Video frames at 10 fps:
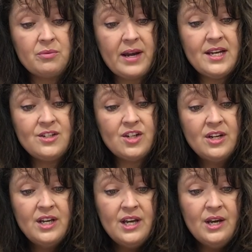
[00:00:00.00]
rage.
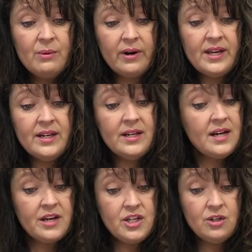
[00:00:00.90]
We're in an
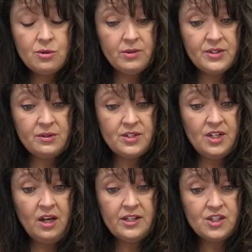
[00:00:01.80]
unusual
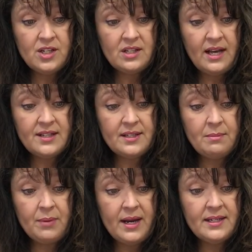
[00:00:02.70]
sociology class
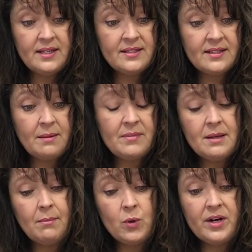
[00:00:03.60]
at Brandeis, something
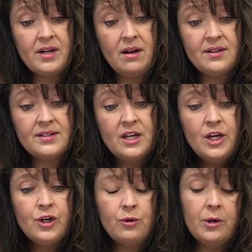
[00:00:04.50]
Morrie calls
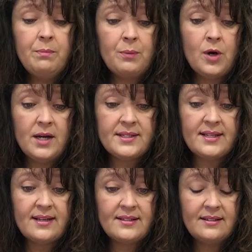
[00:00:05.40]
group
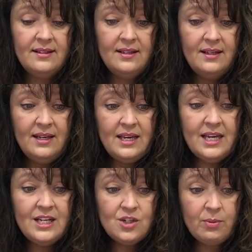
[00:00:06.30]
process.
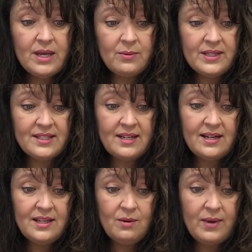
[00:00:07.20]
Each week we
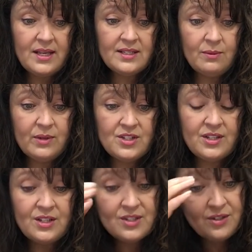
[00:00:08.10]
study the ways in which
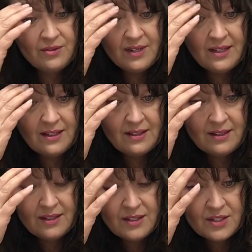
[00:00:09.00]
the
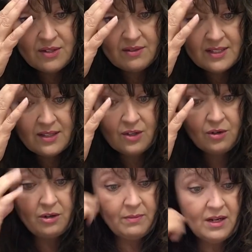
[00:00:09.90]
students in the
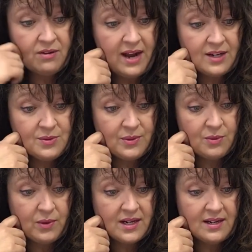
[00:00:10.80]
group interact with
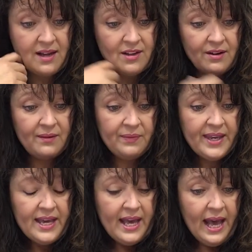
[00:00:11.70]
one another,
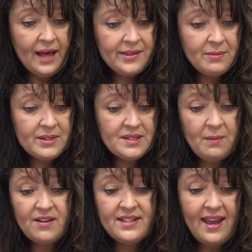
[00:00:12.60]
how they
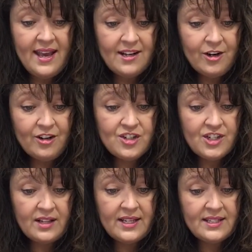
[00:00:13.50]
respond to anger,
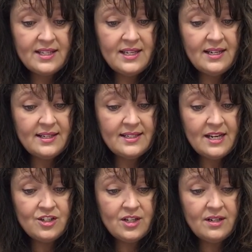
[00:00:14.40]
jealousy,
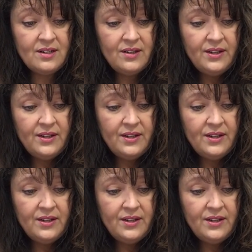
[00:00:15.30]
attention.